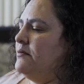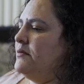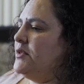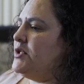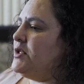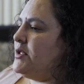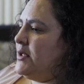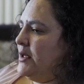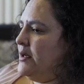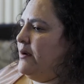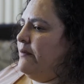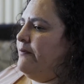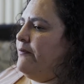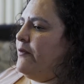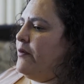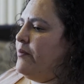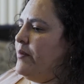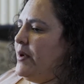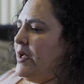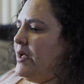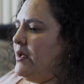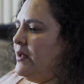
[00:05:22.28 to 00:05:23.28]
stood up for
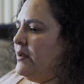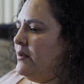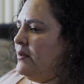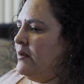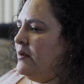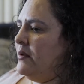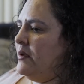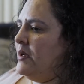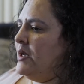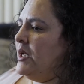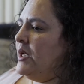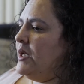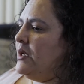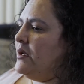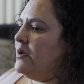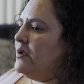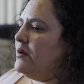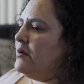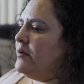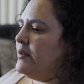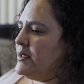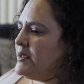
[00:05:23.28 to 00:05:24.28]
me and,
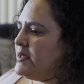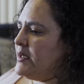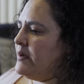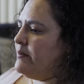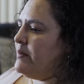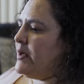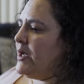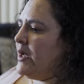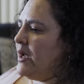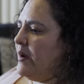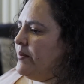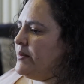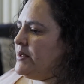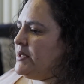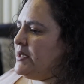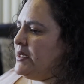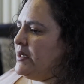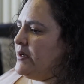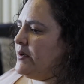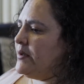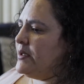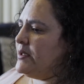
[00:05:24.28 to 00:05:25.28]
you know, they sent me
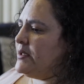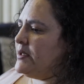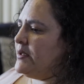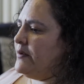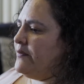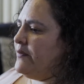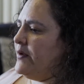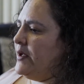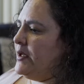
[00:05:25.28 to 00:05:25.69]
commissary and stuff